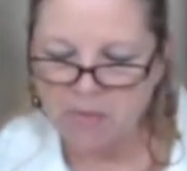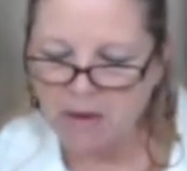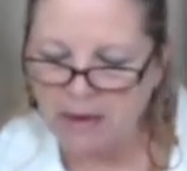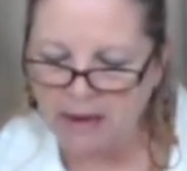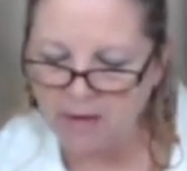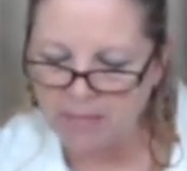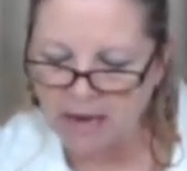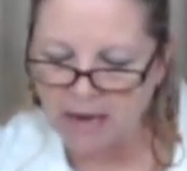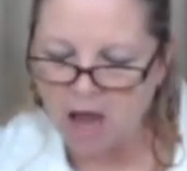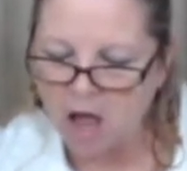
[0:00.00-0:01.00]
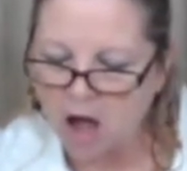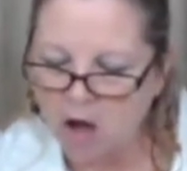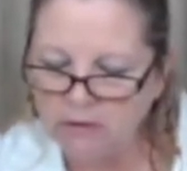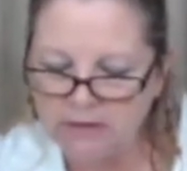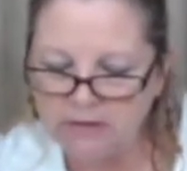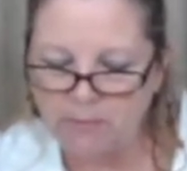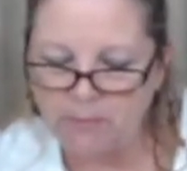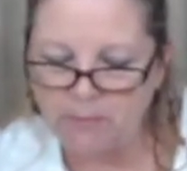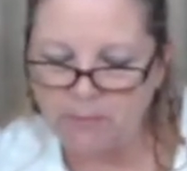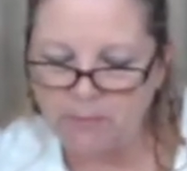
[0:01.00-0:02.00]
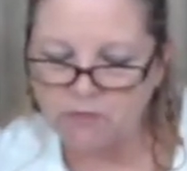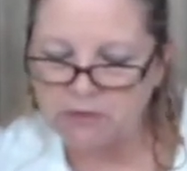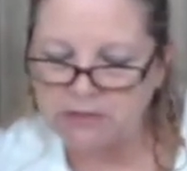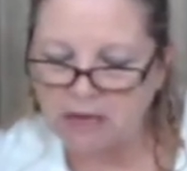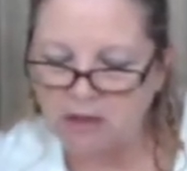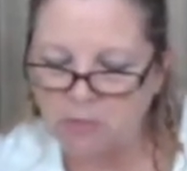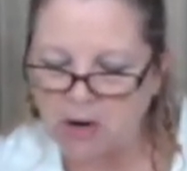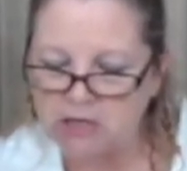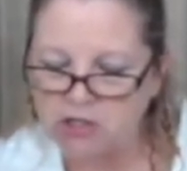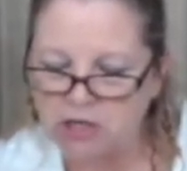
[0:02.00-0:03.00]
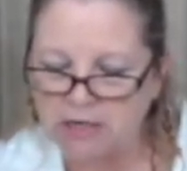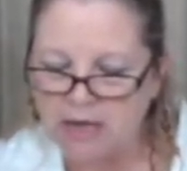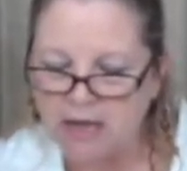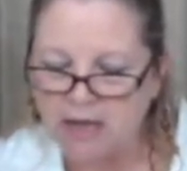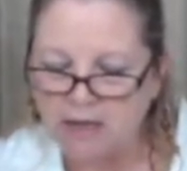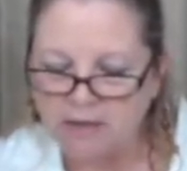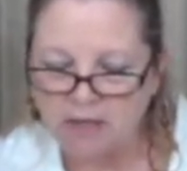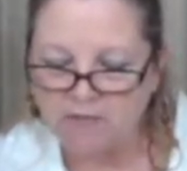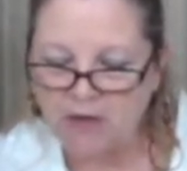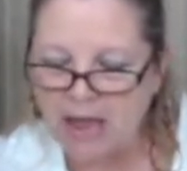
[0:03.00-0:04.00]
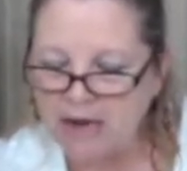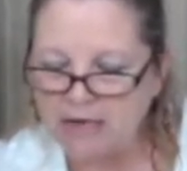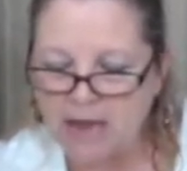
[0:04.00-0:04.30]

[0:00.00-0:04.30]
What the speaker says: Amen. Only the best for the celebration. The fatted